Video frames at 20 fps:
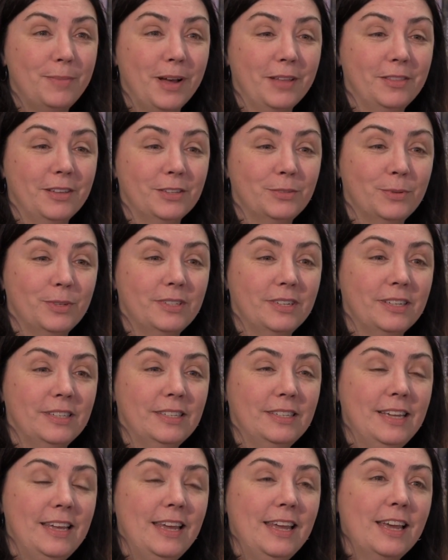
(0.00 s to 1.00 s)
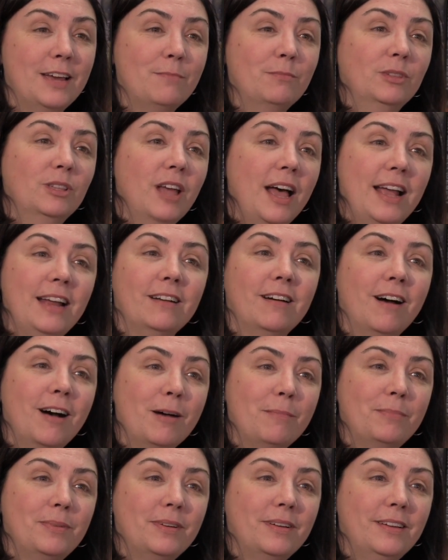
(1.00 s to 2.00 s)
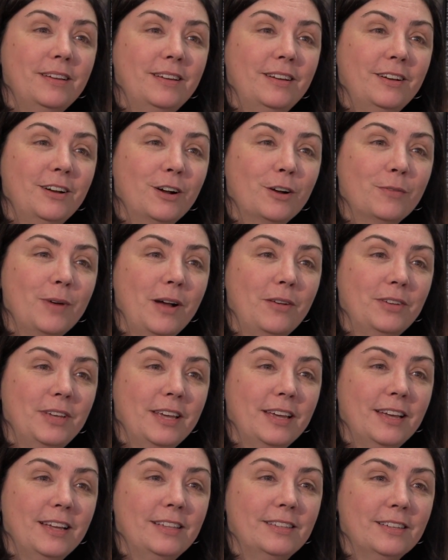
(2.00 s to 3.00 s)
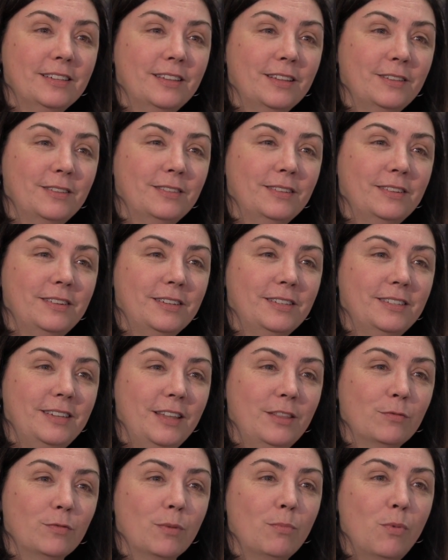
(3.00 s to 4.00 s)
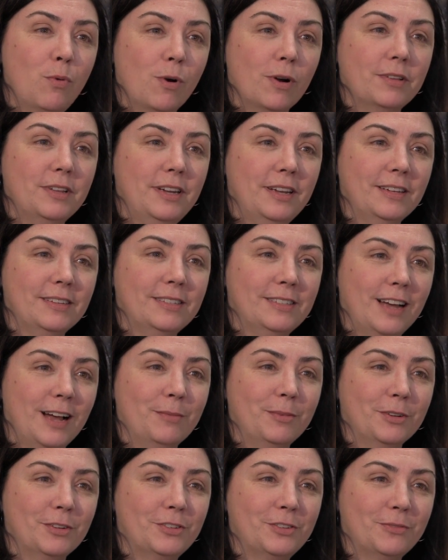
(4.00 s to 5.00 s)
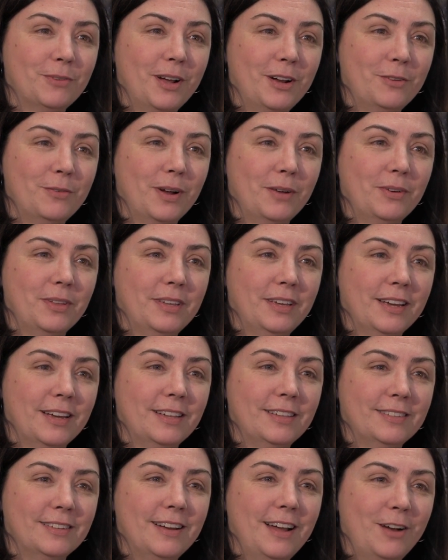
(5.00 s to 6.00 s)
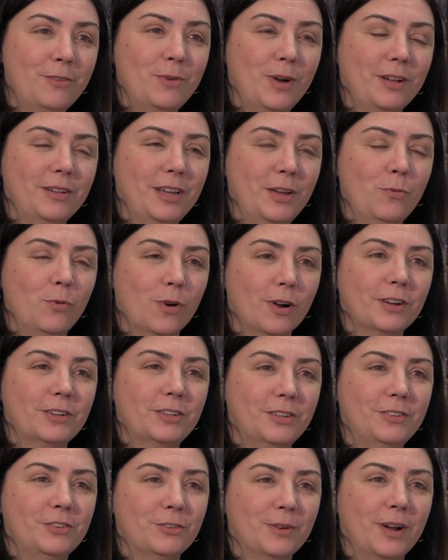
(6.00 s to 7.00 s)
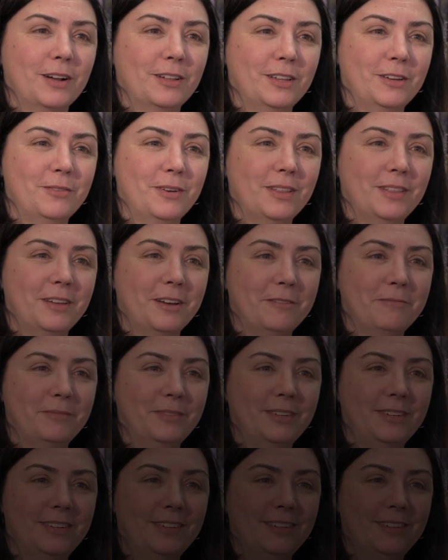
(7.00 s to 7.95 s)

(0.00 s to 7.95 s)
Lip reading: about this was to see him light up around kids and to see the rapport that he established right away with kids and how well he worked directly with them.